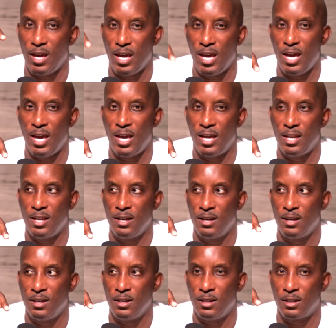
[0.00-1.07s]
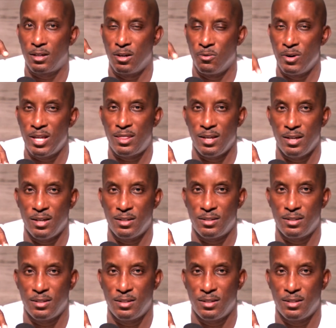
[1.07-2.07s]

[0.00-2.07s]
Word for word: in Corinthians.